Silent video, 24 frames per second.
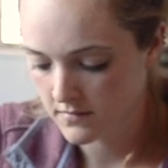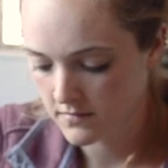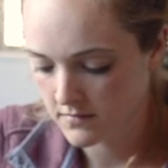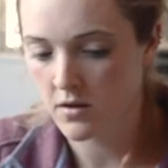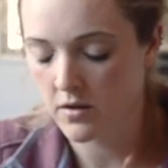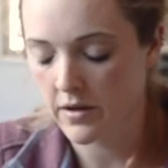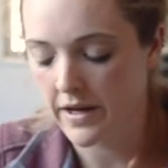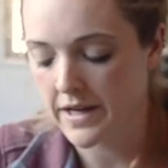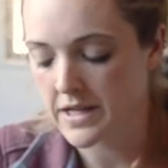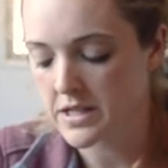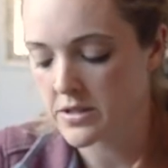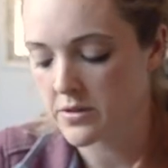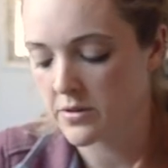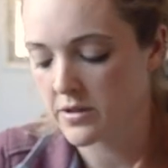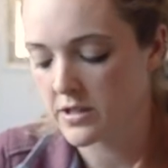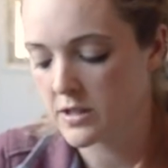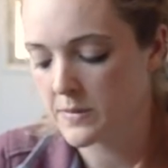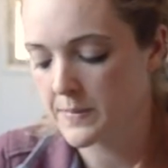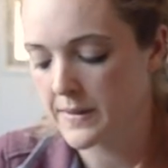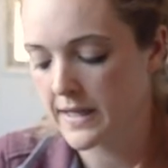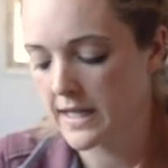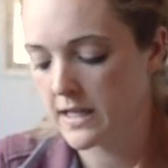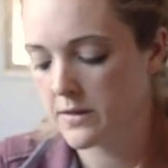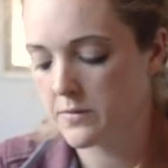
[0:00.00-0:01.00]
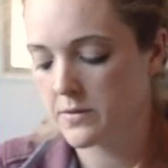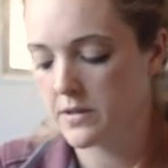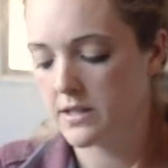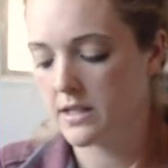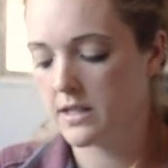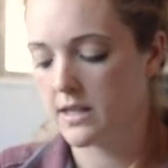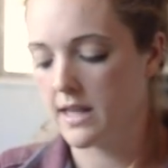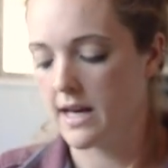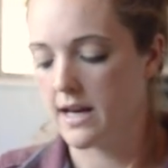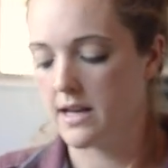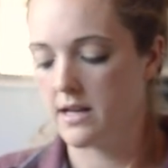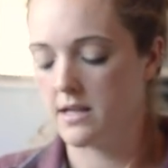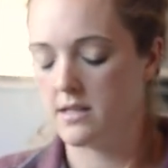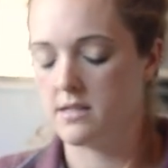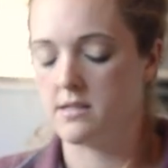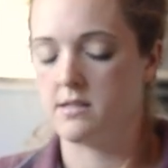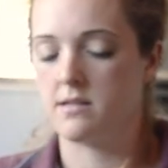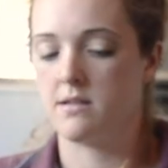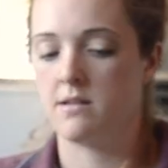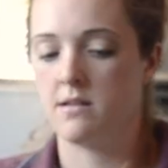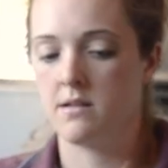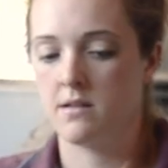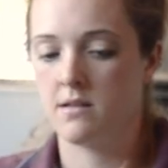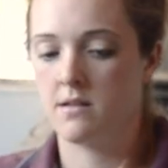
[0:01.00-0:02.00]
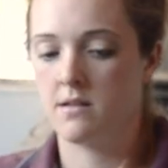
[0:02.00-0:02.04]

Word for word: Okay, so explain what that is.